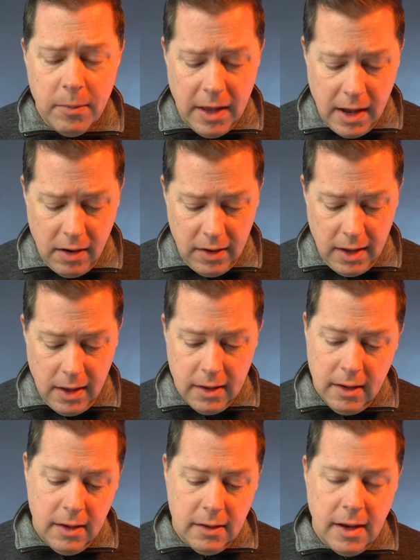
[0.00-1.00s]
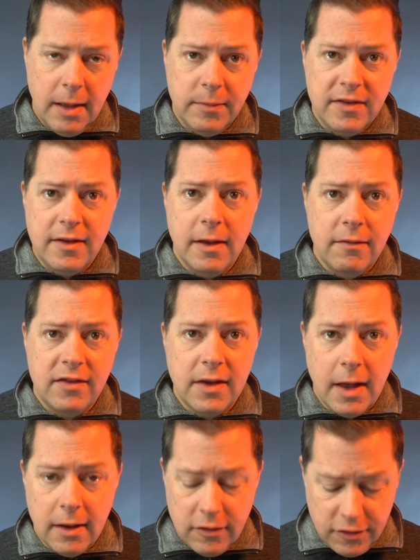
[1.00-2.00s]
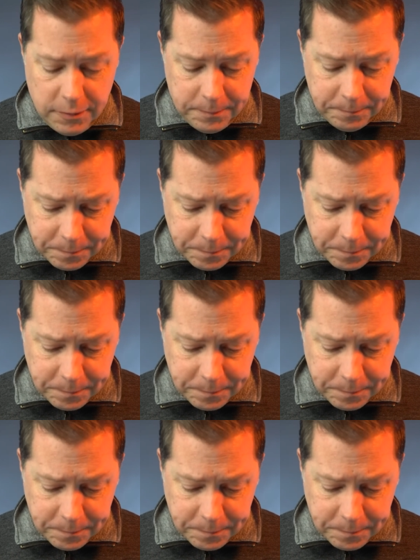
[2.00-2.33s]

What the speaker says: Bay Area named Steve Sage.